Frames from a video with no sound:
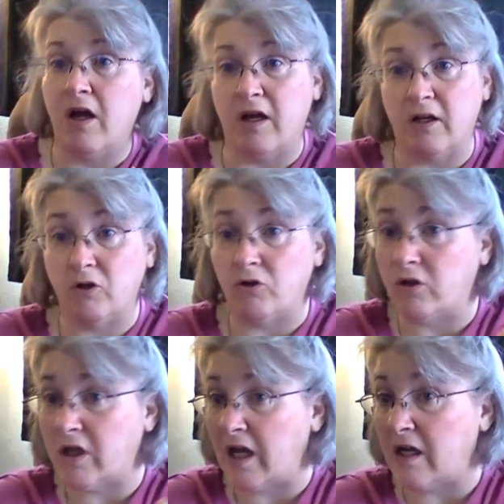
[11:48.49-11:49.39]
Then you
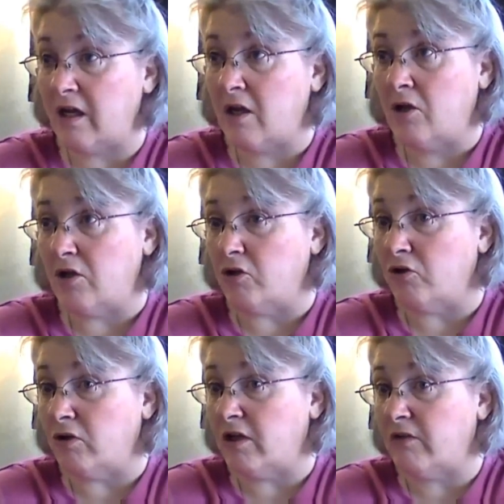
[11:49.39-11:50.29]
take
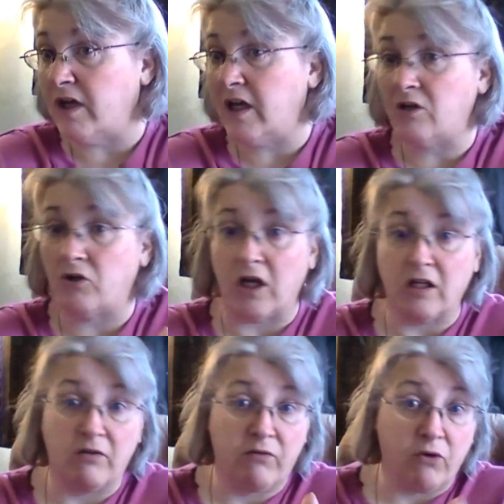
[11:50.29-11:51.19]
your Aleve again,
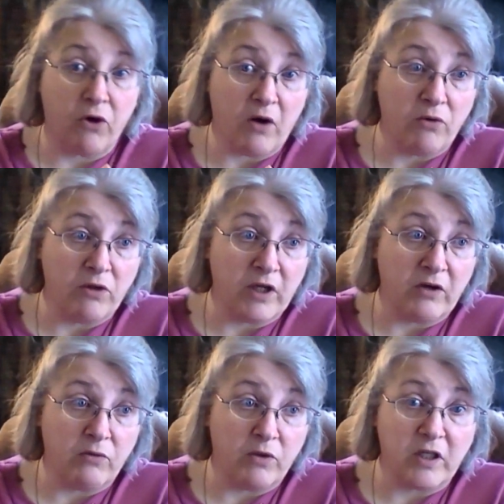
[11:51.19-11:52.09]
chase it 4 hours
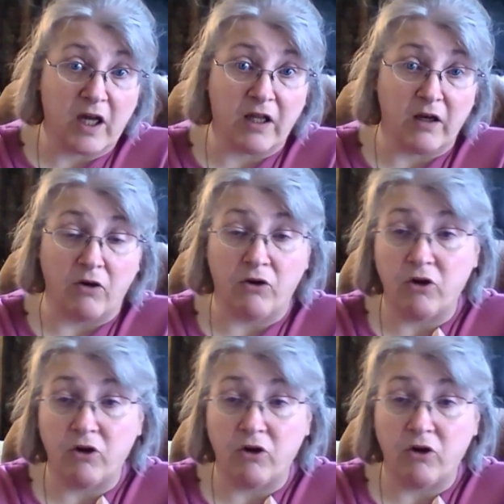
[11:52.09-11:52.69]
later with Tylenol.